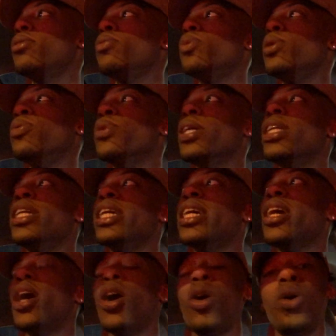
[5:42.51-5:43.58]
we really
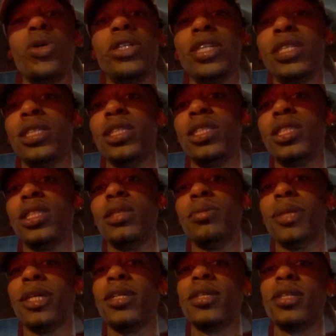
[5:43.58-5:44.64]
getting older in this shit,
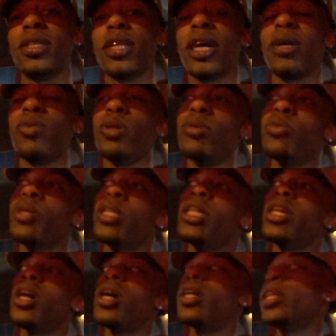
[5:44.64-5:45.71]
man. Like we
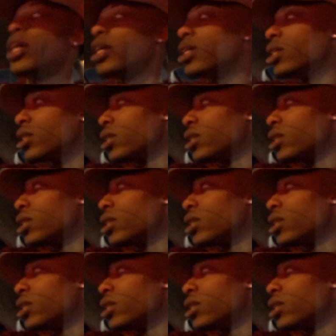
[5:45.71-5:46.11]
really are. Like